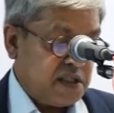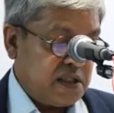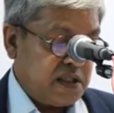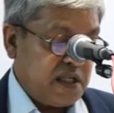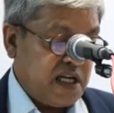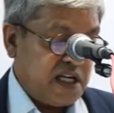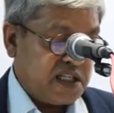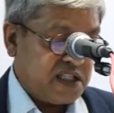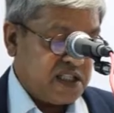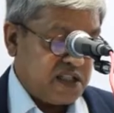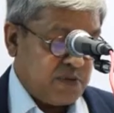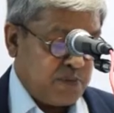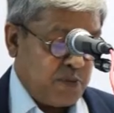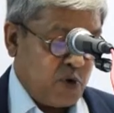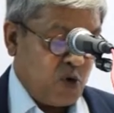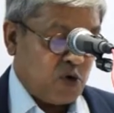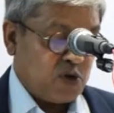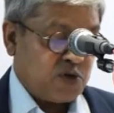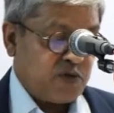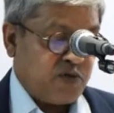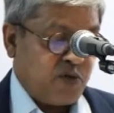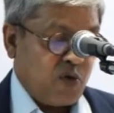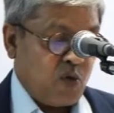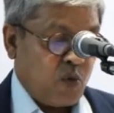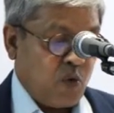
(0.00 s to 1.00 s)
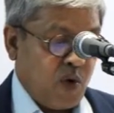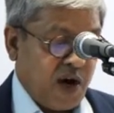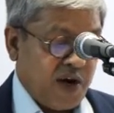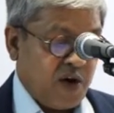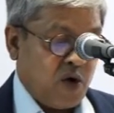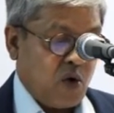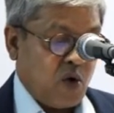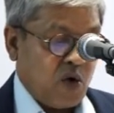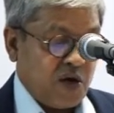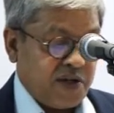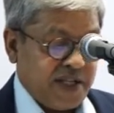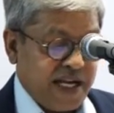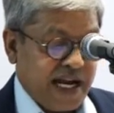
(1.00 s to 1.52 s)
their support for
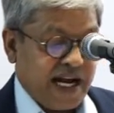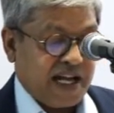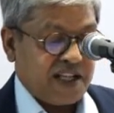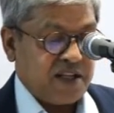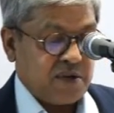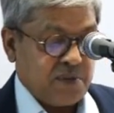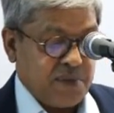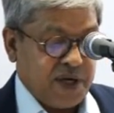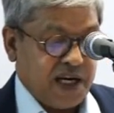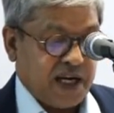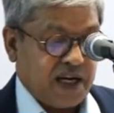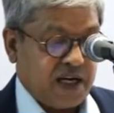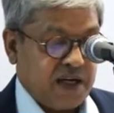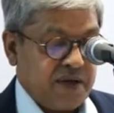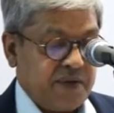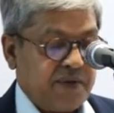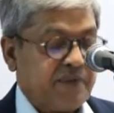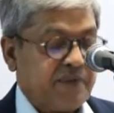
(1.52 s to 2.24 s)
one or the other bill